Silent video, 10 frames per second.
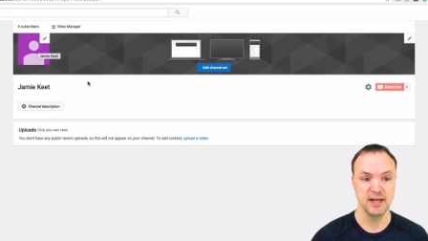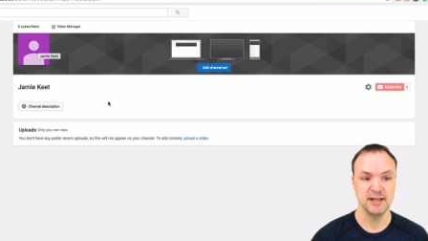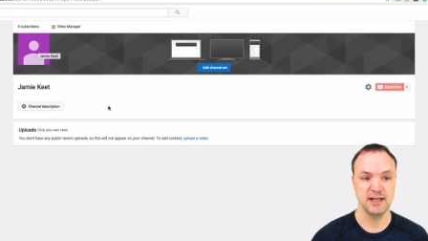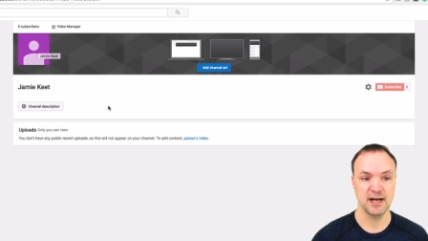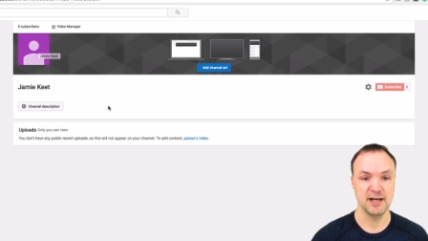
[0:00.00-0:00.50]

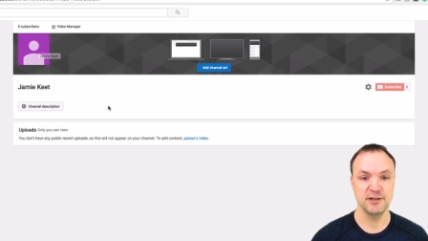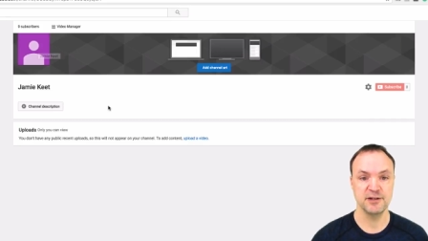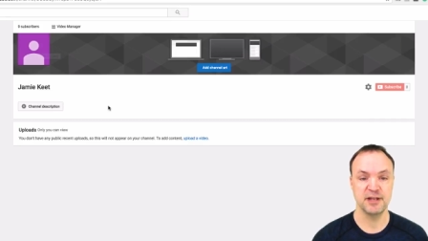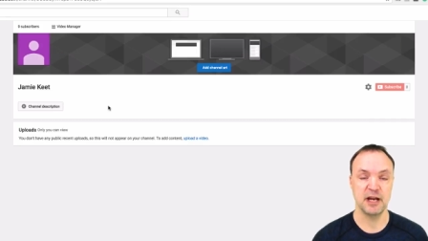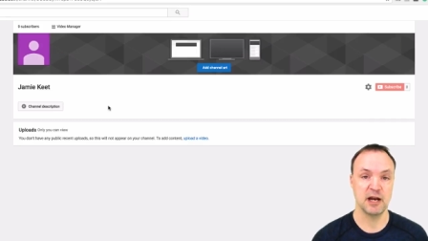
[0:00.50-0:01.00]
The other
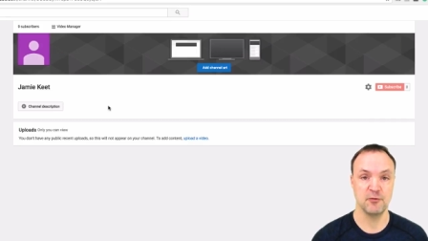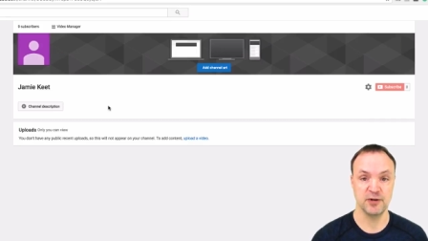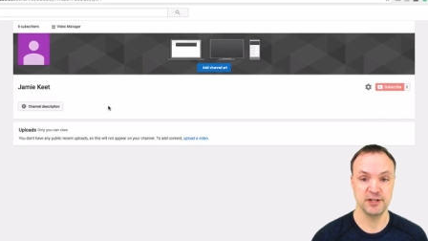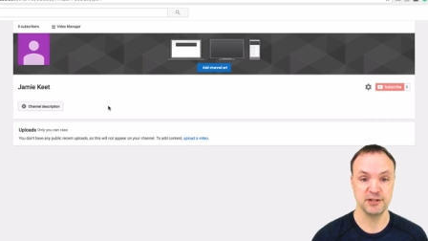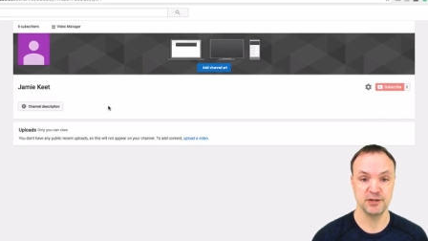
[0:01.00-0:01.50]
thing I
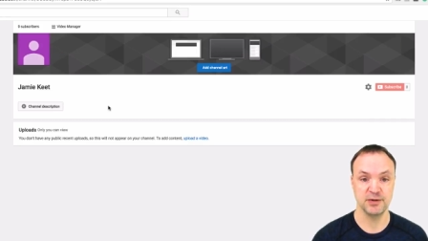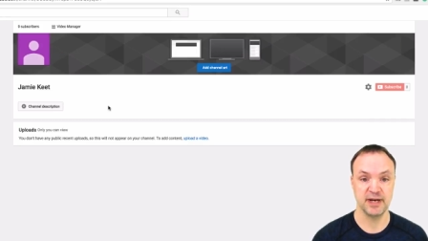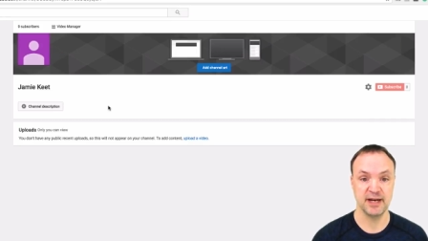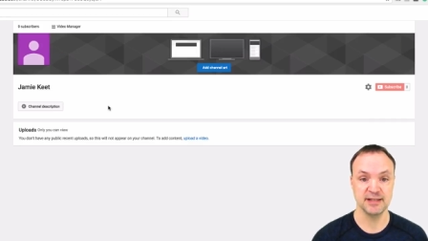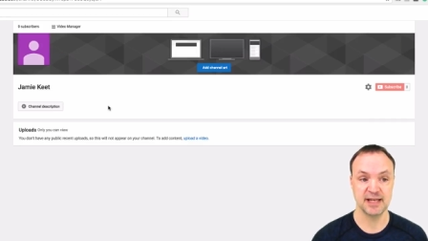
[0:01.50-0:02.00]
want to do
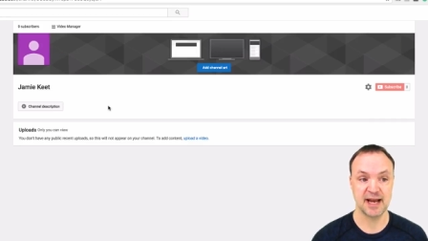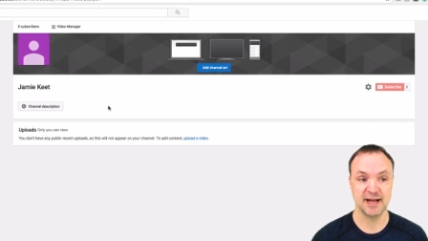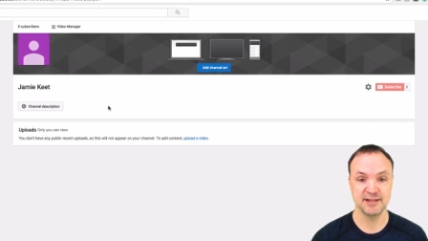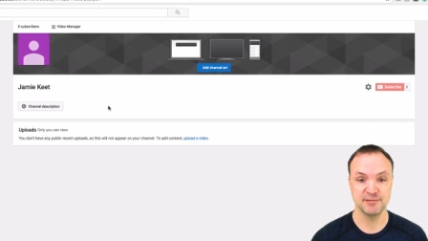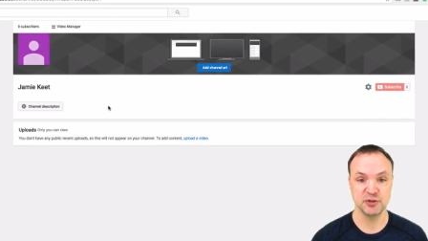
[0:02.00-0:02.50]
is
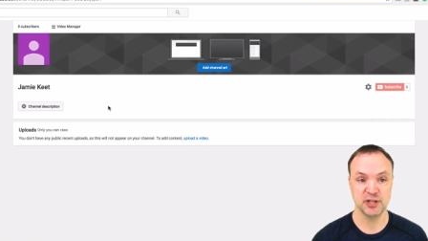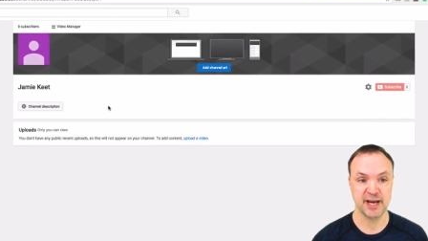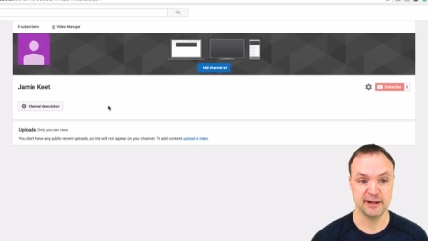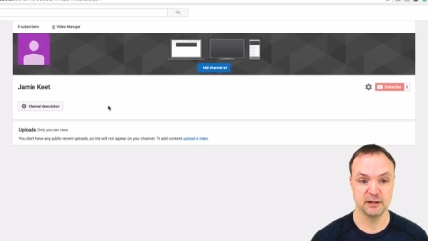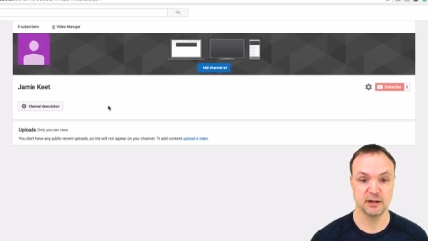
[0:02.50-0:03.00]
add some
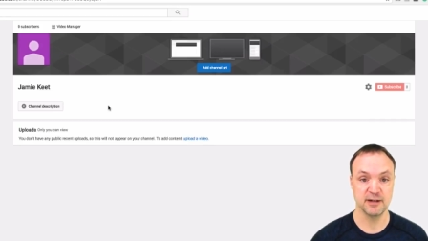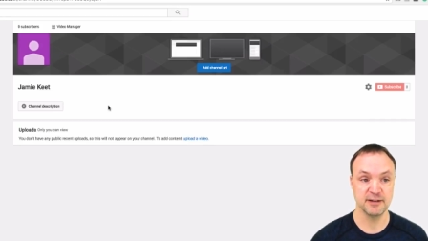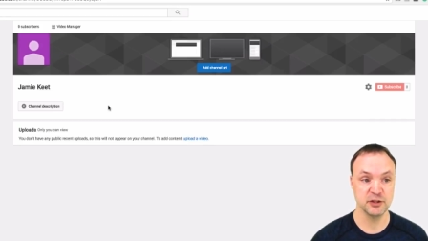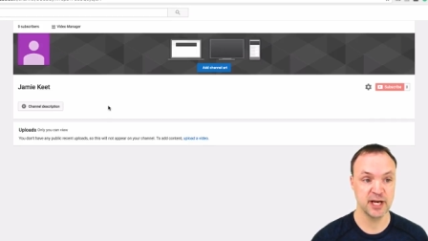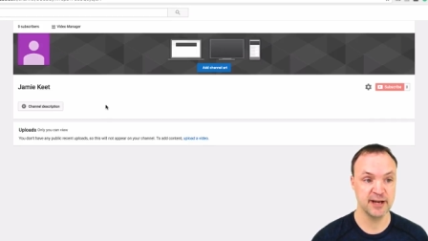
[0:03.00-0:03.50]
channel art.
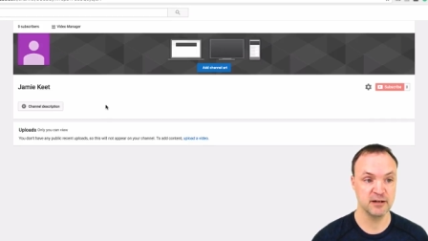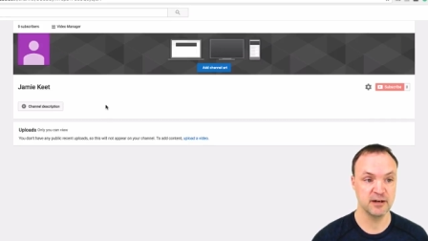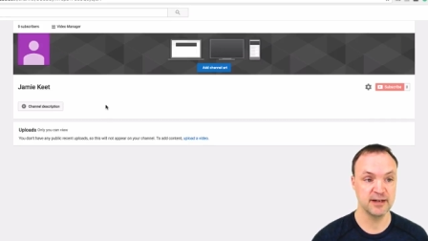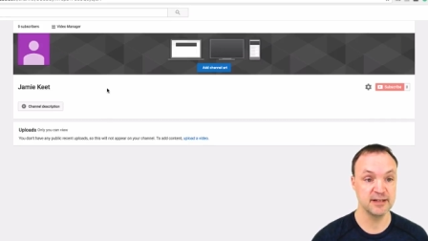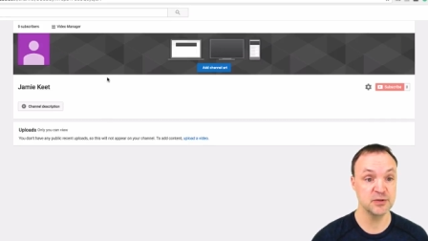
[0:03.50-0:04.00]
The channel
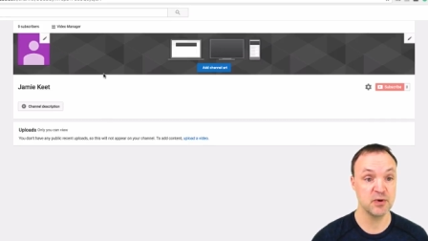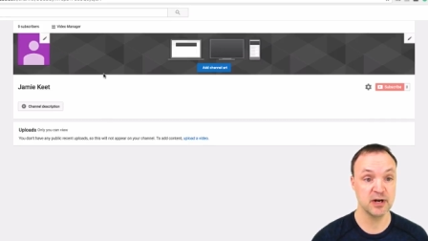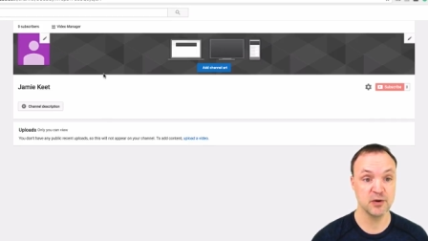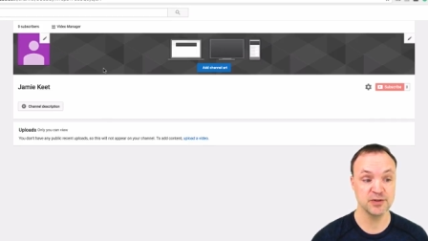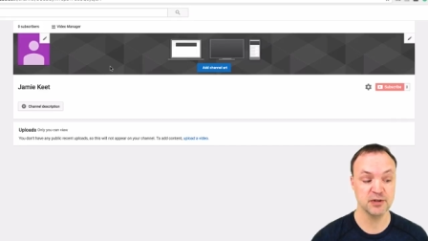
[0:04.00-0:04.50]
art is what
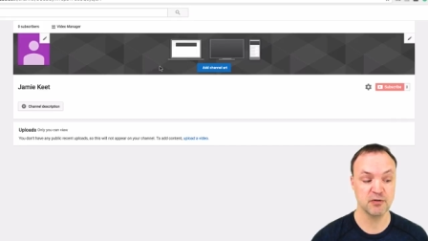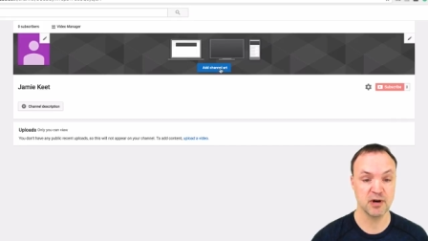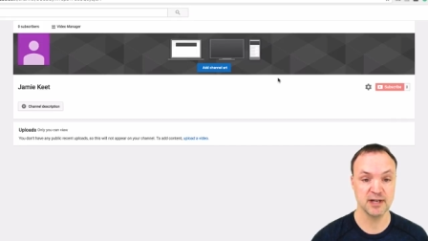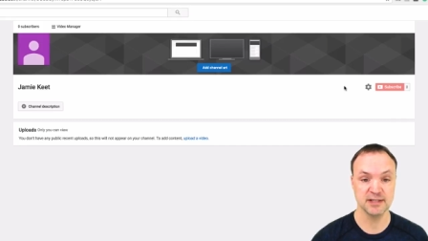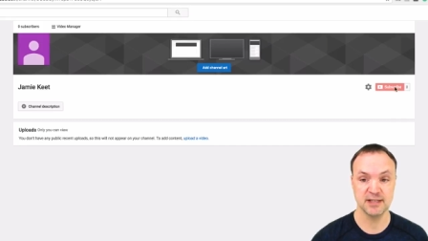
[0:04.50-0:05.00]
goes
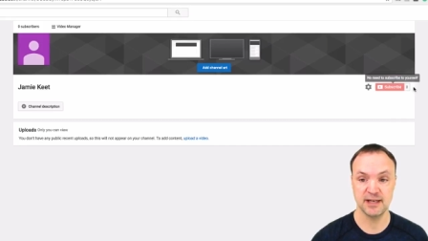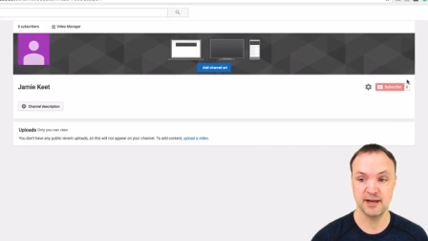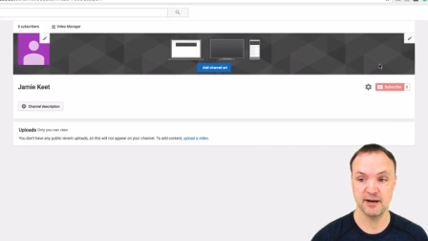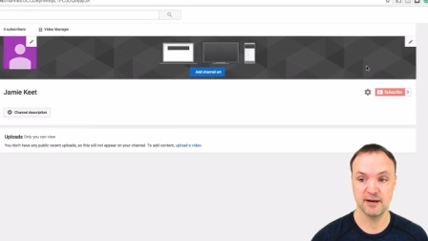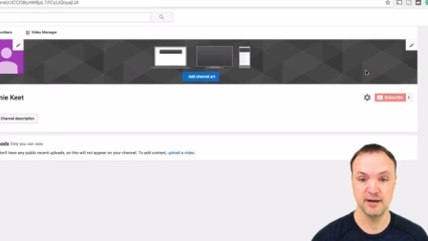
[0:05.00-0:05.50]
across
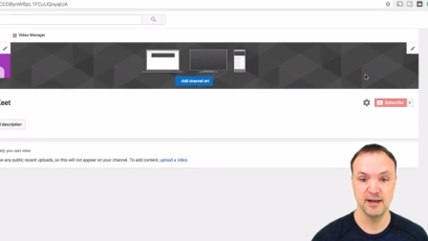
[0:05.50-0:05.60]
here.